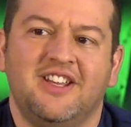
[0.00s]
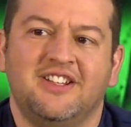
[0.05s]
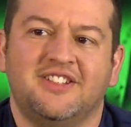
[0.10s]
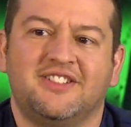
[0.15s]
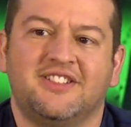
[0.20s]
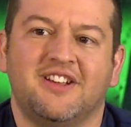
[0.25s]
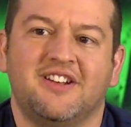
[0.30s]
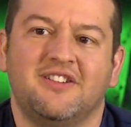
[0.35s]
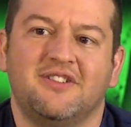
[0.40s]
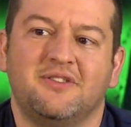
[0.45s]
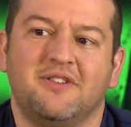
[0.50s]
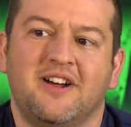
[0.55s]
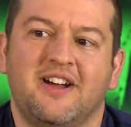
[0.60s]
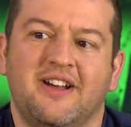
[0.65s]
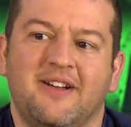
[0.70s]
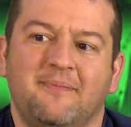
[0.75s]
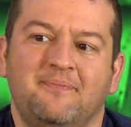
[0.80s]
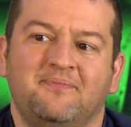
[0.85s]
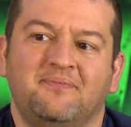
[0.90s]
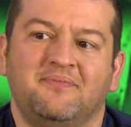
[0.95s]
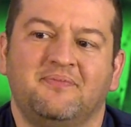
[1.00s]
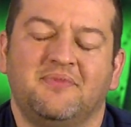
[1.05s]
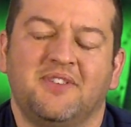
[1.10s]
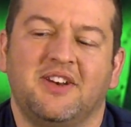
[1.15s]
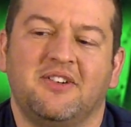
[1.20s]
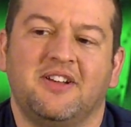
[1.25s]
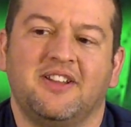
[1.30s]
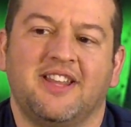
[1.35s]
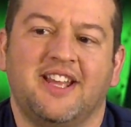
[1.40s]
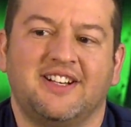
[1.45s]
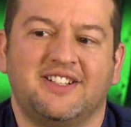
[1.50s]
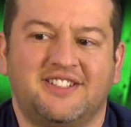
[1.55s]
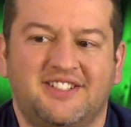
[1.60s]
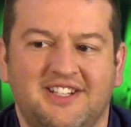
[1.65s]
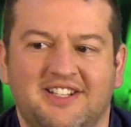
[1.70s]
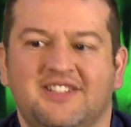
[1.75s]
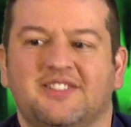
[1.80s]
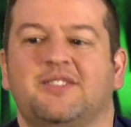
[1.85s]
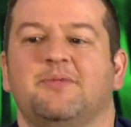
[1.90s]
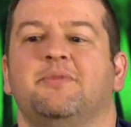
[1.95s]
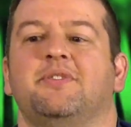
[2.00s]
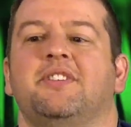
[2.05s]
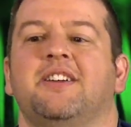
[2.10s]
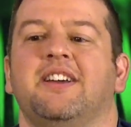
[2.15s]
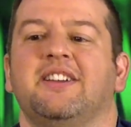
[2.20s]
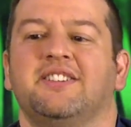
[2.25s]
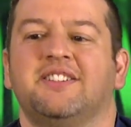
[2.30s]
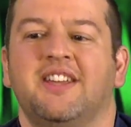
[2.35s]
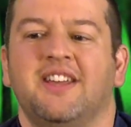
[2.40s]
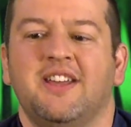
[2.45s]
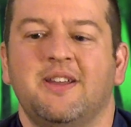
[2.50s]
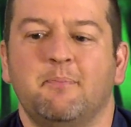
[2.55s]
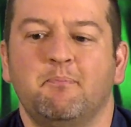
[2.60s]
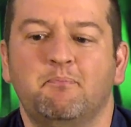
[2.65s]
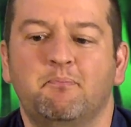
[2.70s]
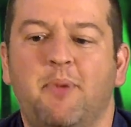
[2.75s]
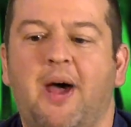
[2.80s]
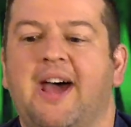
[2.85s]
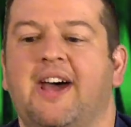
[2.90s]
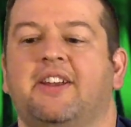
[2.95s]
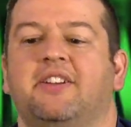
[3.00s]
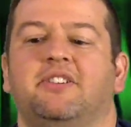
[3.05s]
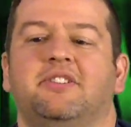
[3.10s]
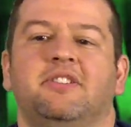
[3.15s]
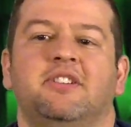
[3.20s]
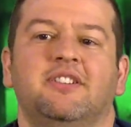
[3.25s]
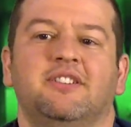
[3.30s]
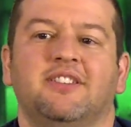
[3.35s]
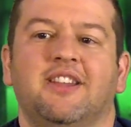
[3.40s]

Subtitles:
So I like seeing some of that battle,